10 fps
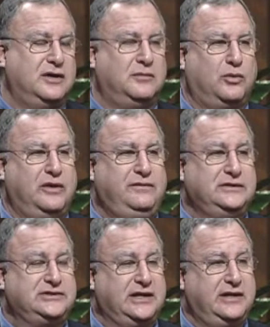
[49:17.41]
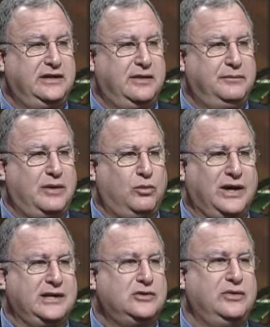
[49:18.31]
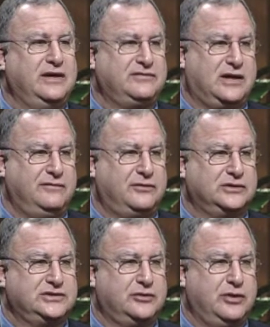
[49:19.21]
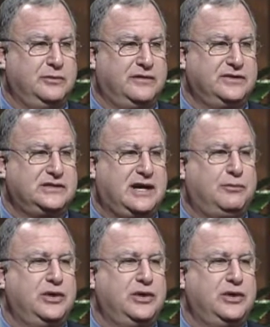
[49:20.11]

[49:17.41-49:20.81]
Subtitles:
But what if you say to them, what I don't have time for is the cream off the top.